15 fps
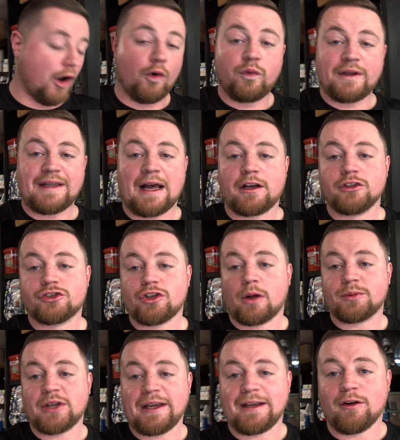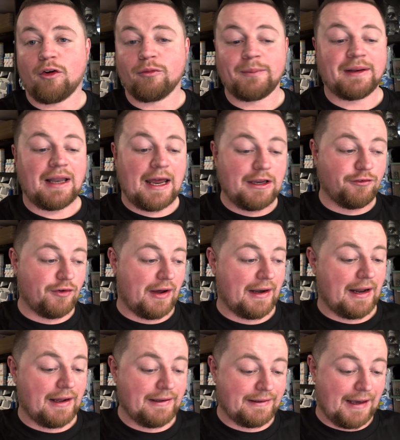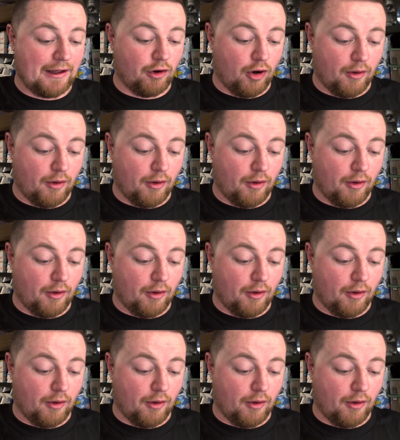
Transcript: Hopefully that can stop taking over my life and I can get